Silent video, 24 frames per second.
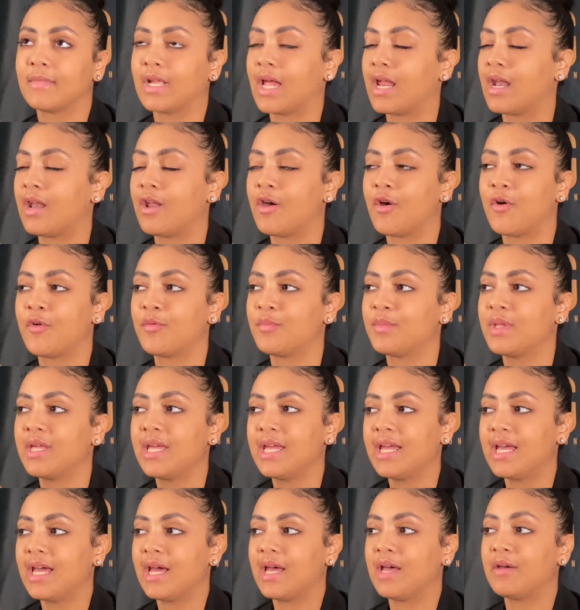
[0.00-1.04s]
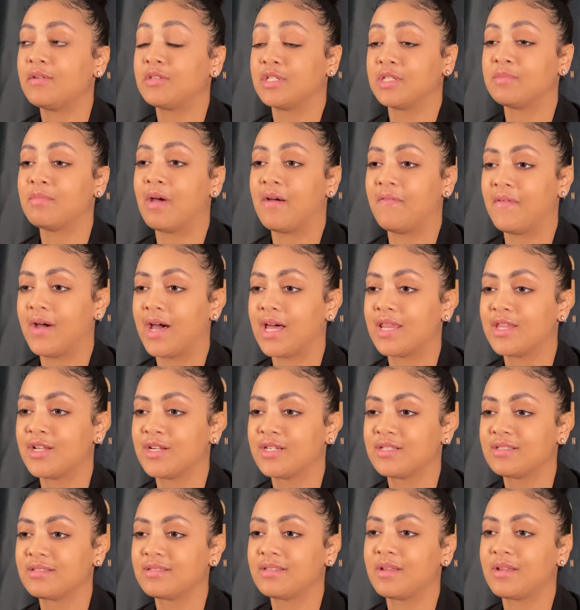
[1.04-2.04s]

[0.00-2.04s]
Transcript: No, it was just my father.